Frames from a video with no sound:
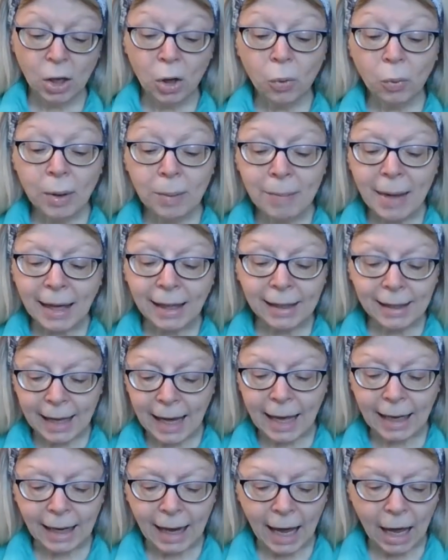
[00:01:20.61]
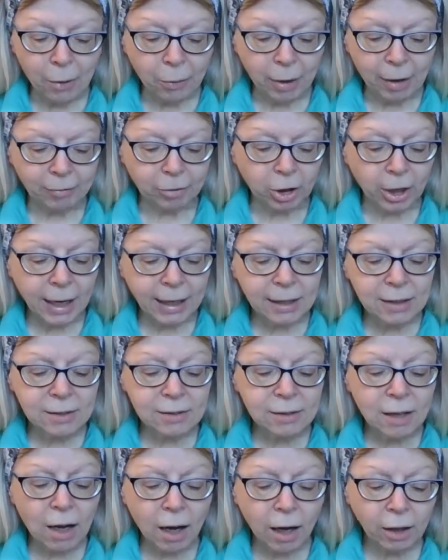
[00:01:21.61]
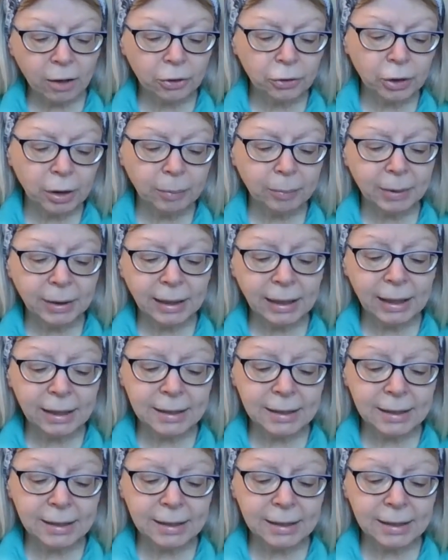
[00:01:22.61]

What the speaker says: We may get, however, at a tolerably